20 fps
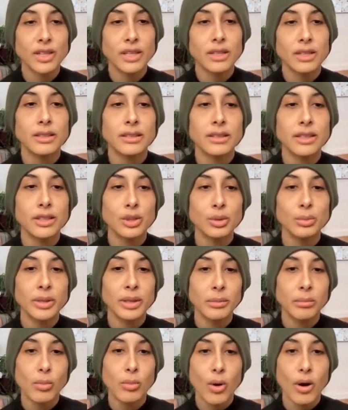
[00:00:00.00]
feel a little
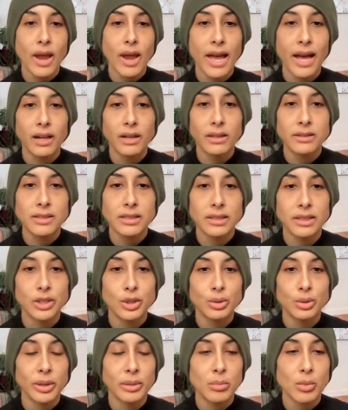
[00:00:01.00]
bit more held, a
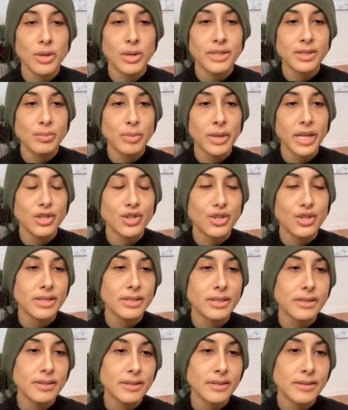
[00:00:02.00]
little bit more
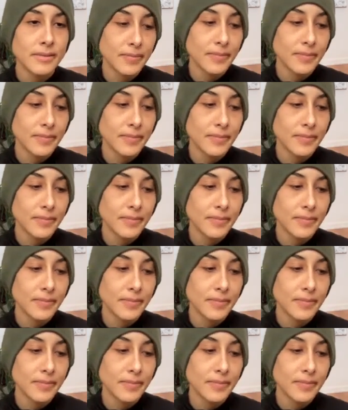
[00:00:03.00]
spacious?